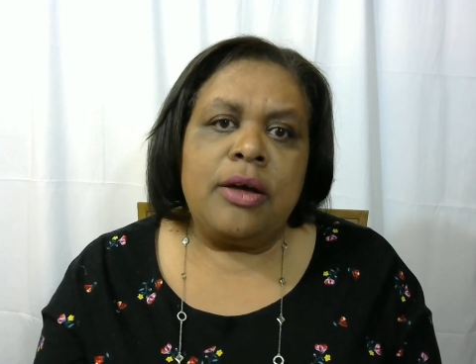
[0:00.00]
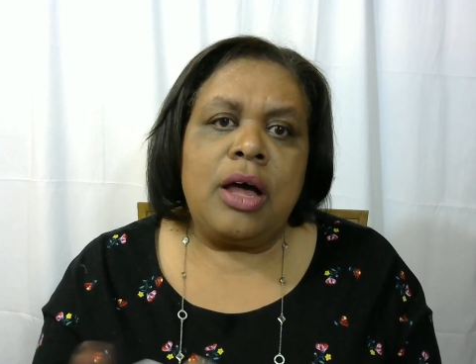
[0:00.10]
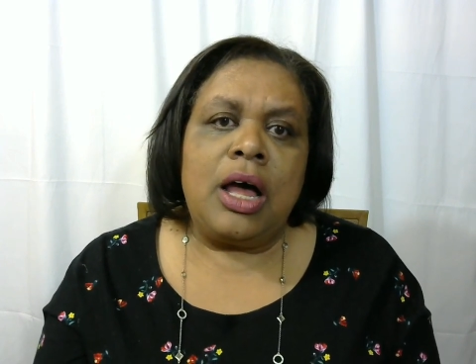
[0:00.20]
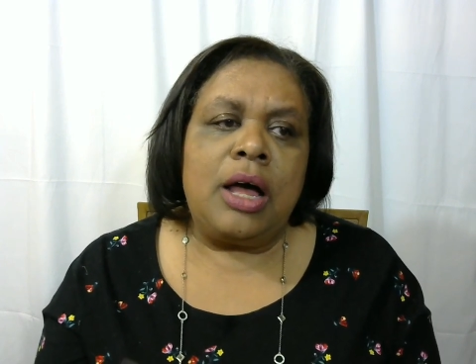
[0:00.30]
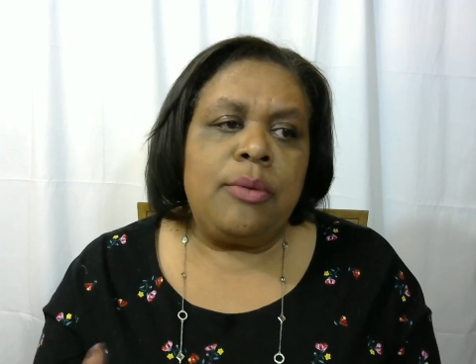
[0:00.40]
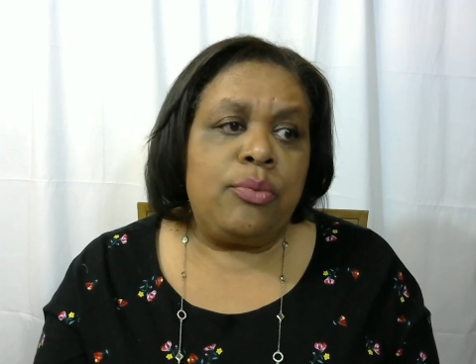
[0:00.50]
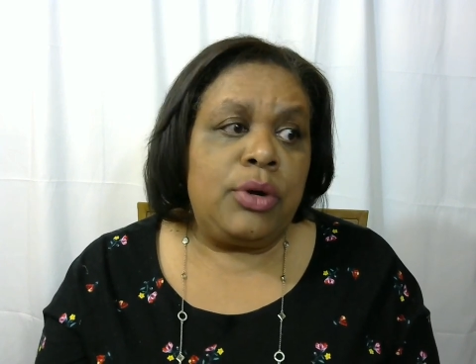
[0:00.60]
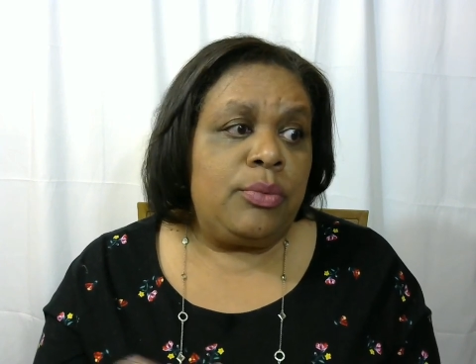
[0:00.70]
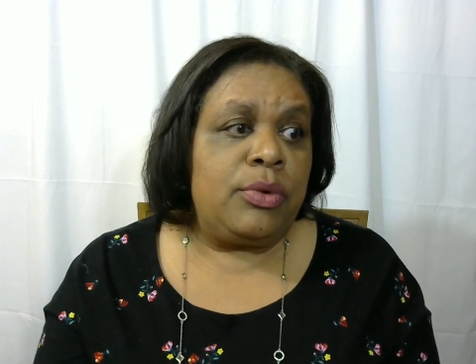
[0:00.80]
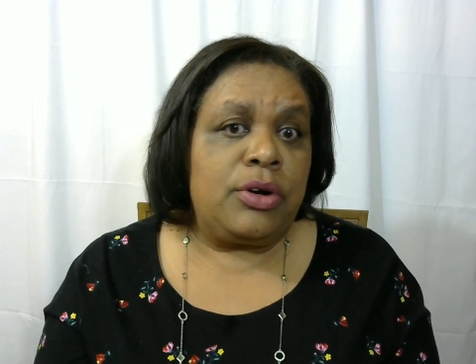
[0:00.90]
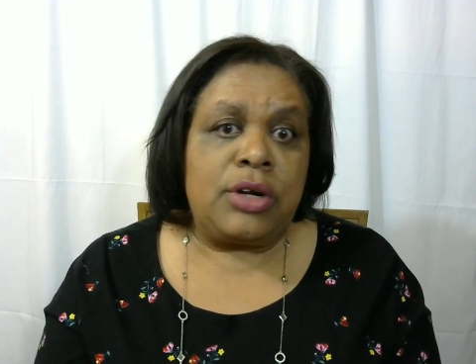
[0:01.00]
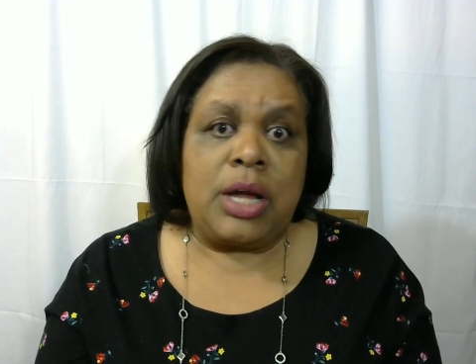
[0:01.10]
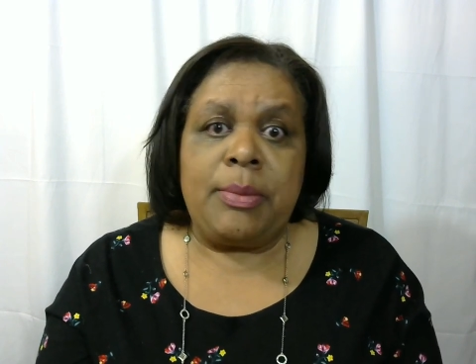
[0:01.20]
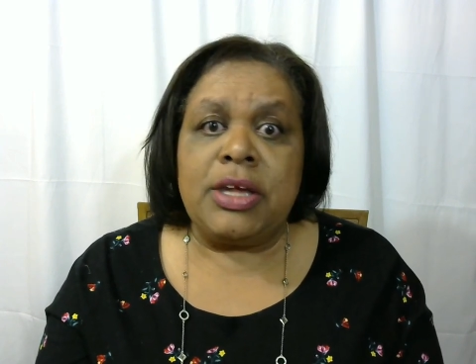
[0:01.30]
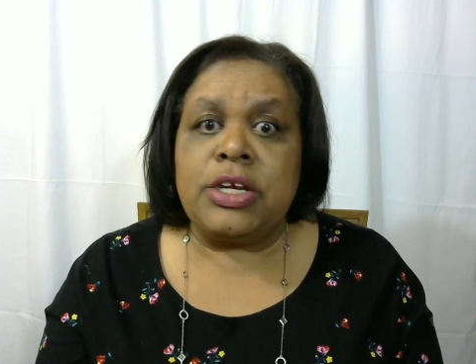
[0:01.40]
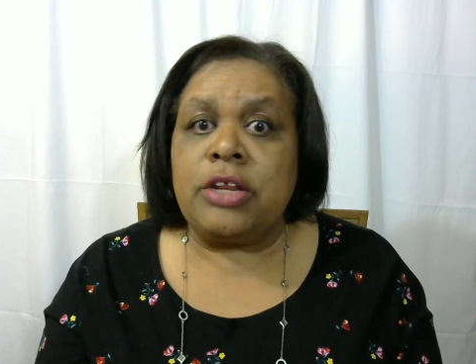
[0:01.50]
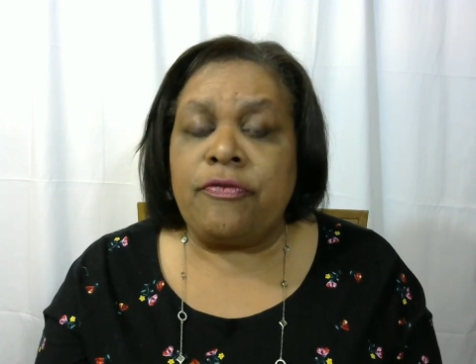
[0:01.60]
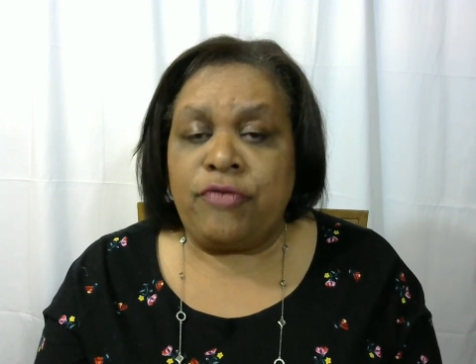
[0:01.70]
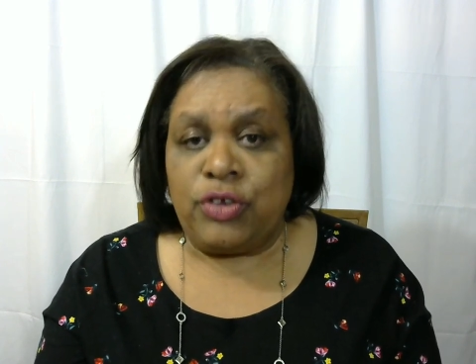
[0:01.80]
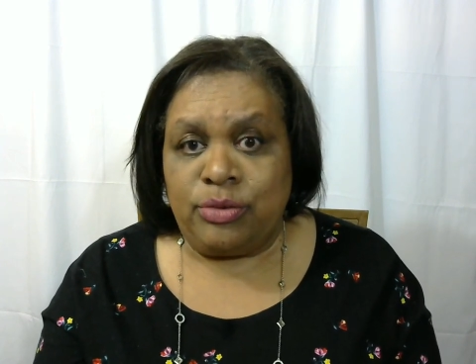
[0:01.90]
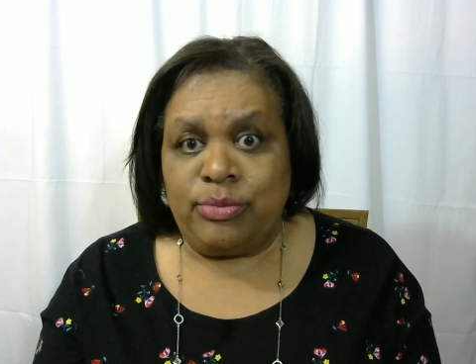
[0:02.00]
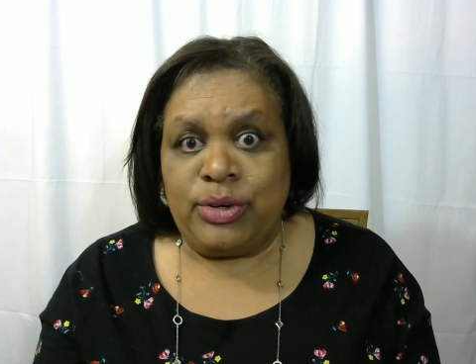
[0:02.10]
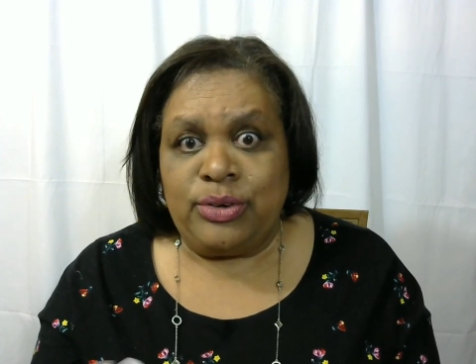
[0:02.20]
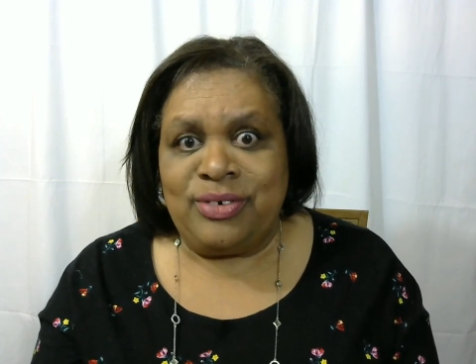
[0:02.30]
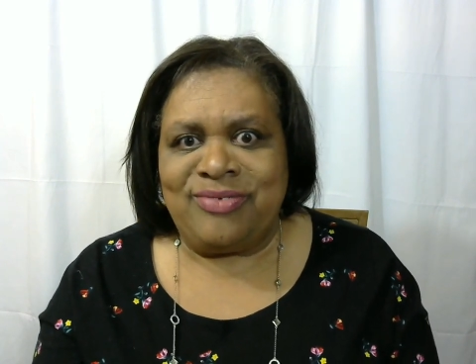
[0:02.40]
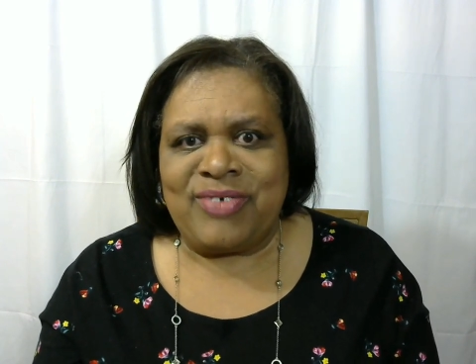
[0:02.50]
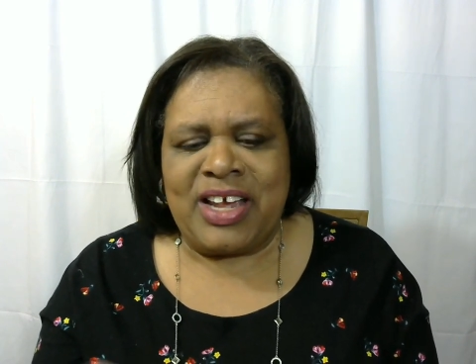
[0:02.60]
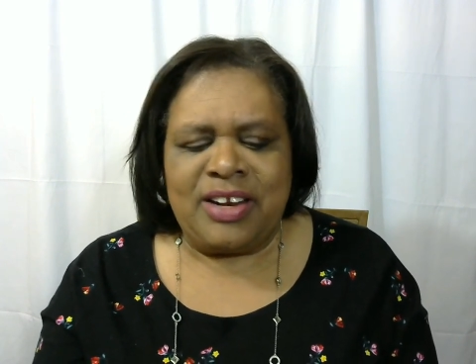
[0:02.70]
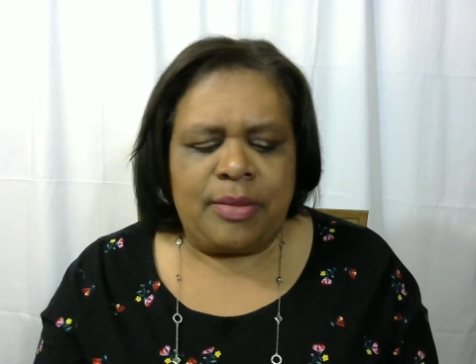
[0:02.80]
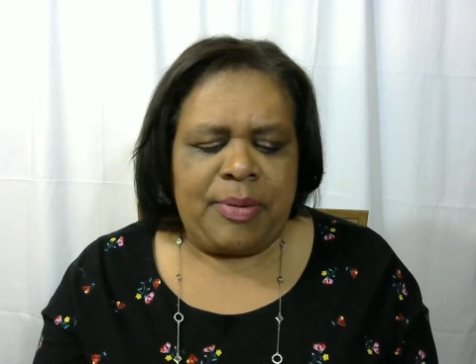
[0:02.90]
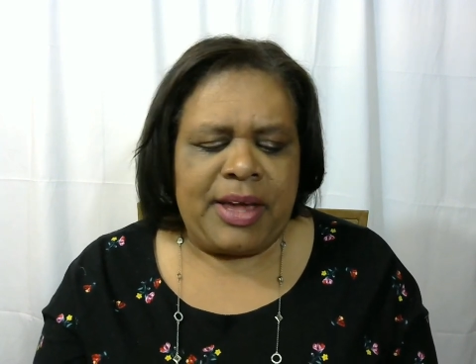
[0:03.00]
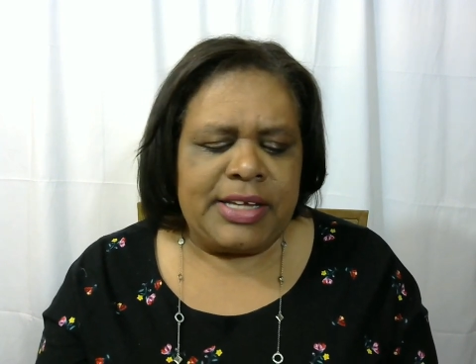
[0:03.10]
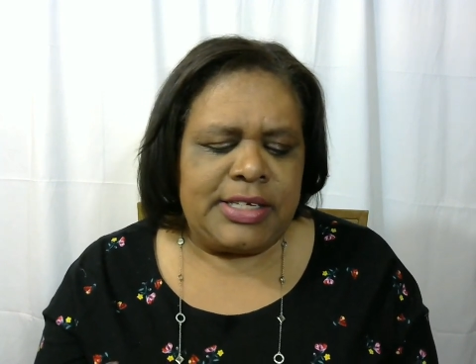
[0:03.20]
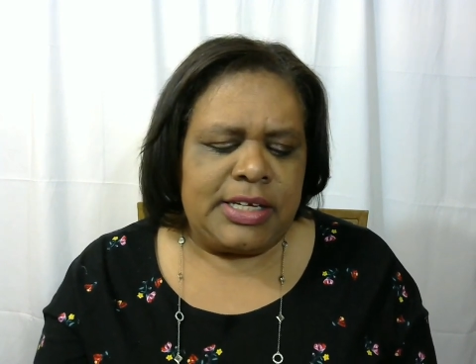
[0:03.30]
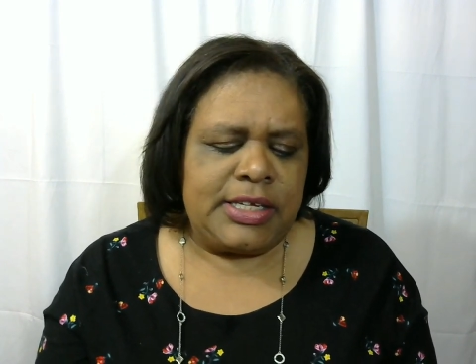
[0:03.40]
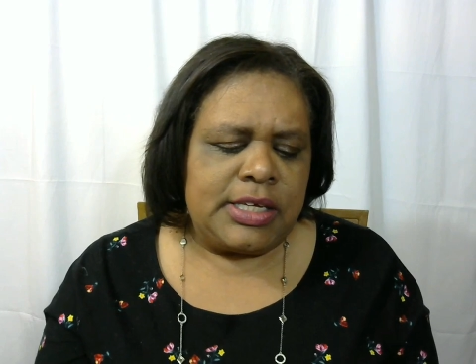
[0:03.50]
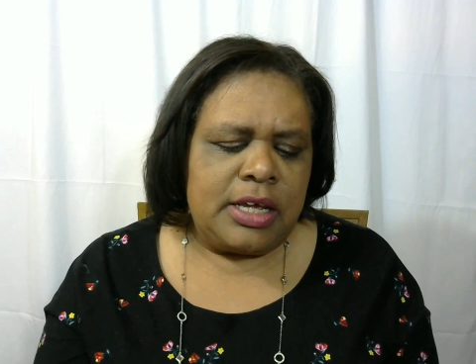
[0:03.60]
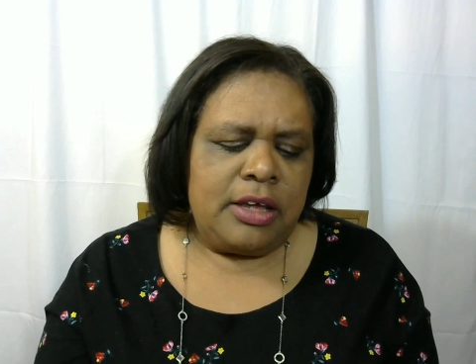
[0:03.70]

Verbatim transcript: um, when we're coming into the full moon right the pisces